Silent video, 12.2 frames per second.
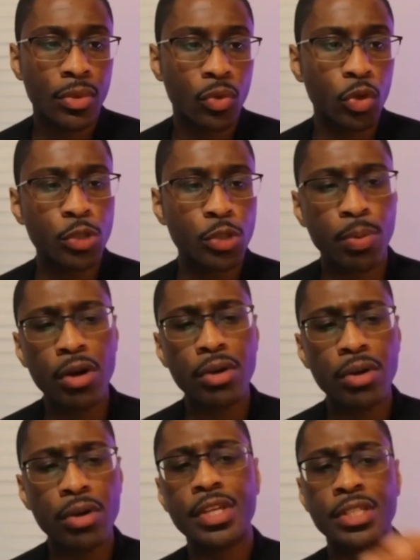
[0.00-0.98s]
Which part
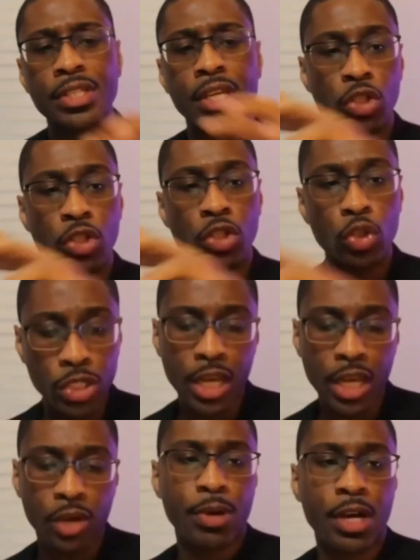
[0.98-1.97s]
of this can you
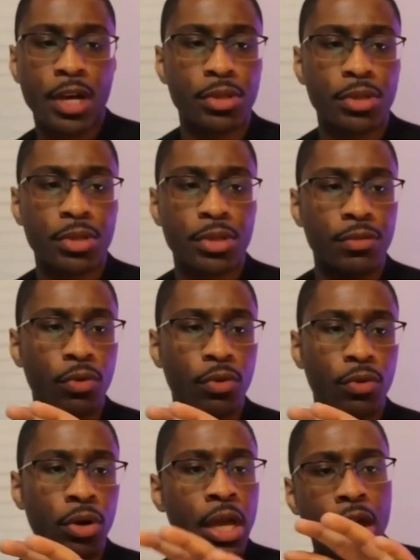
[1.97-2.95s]
take responsibility
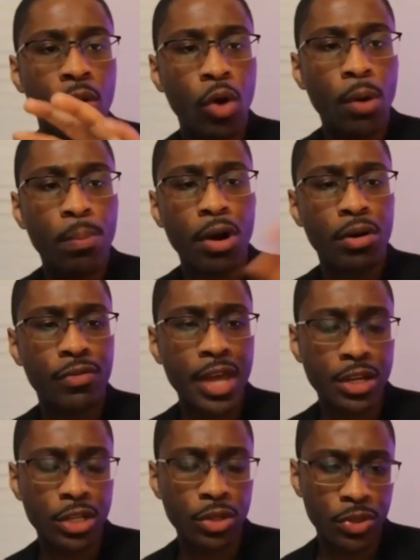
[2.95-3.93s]
for? And what part
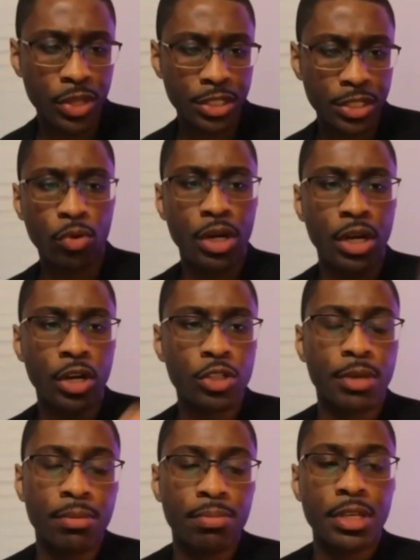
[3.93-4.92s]
of that do you think someone
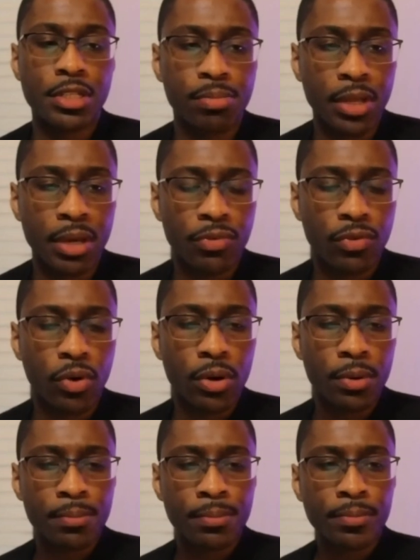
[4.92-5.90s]
else may be to blame for?
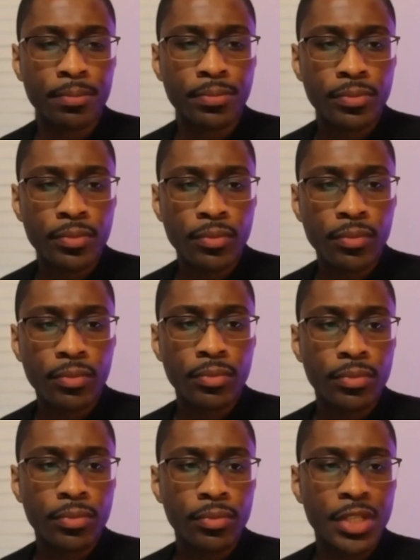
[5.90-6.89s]

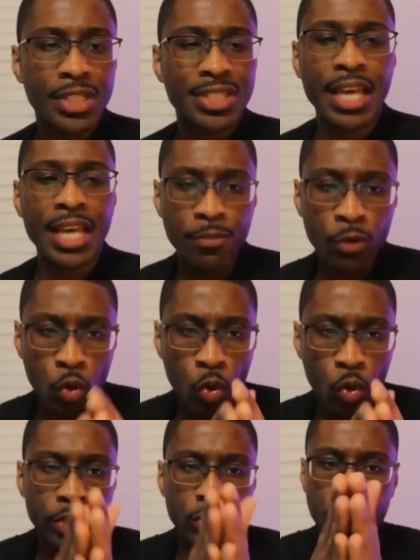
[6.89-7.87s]
Insightful
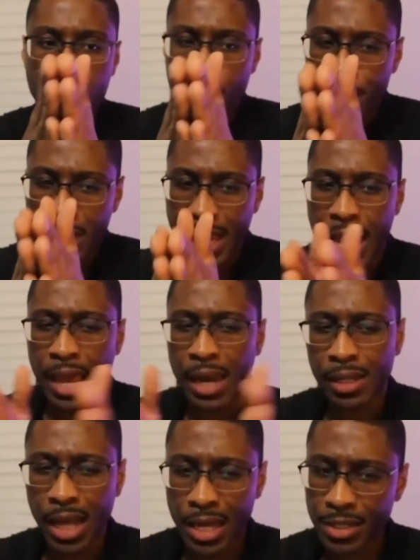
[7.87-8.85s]
questions help you to
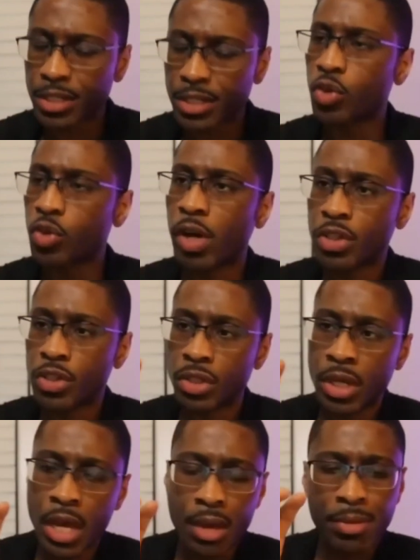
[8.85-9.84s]
analyze the situation
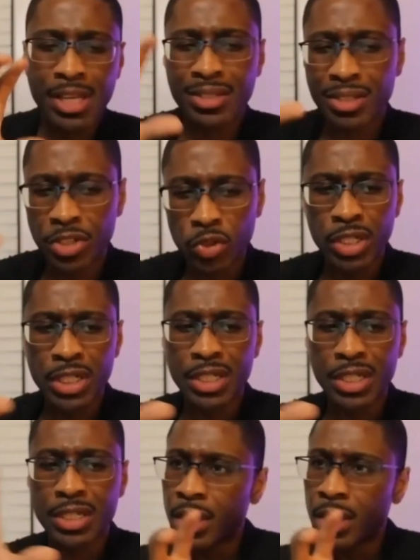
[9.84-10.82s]
because you do need to
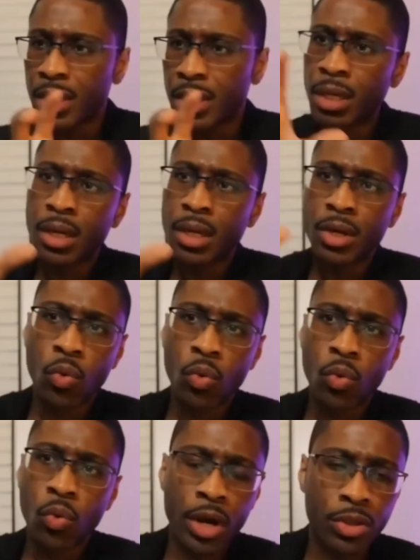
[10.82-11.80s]
see
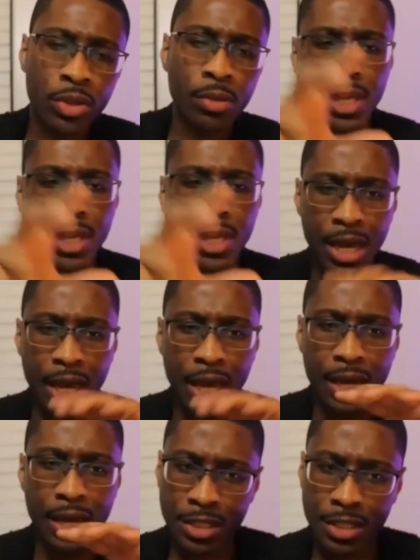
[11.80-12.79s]
where the blame kind
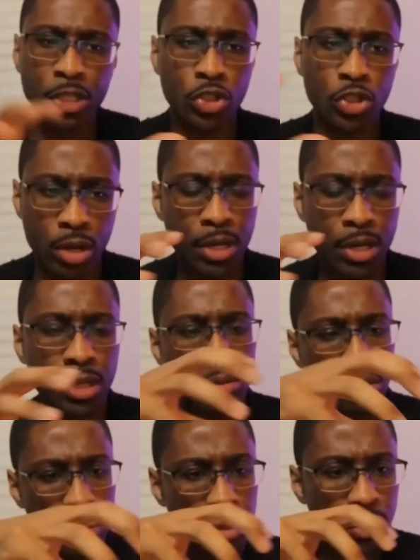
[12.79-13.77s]
of needs to be
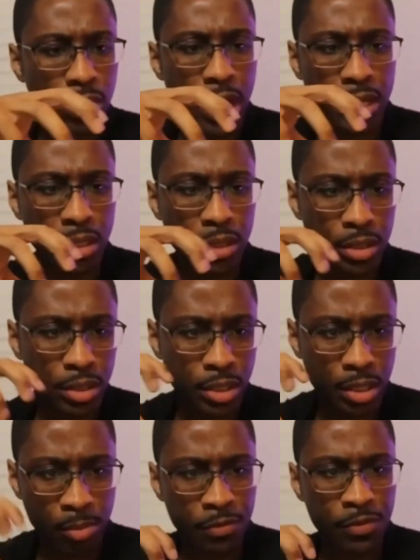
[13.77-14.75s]
distributed, right?
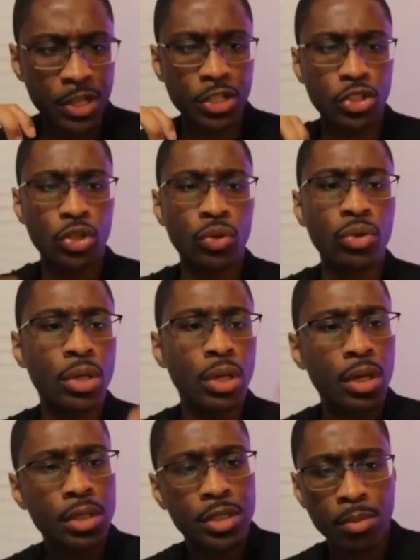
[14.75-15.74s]
Some of it is you,
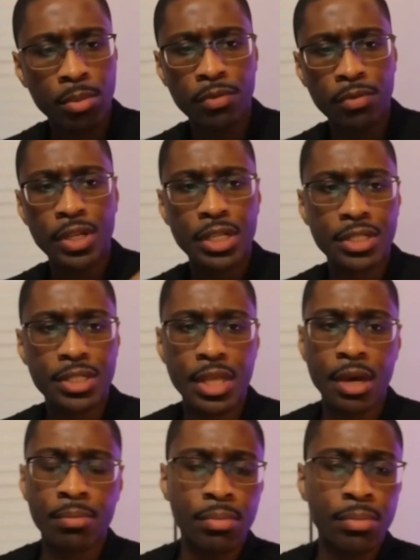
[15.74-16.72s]
some of it is
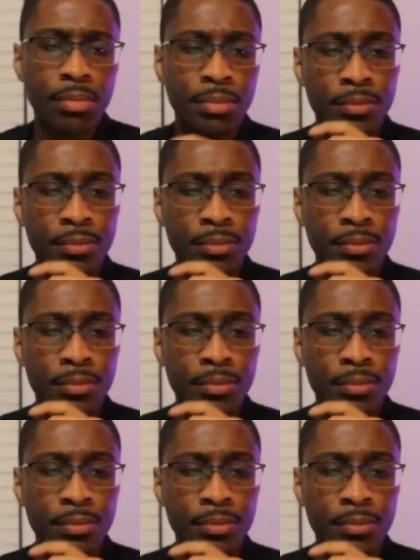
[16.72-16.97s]
them.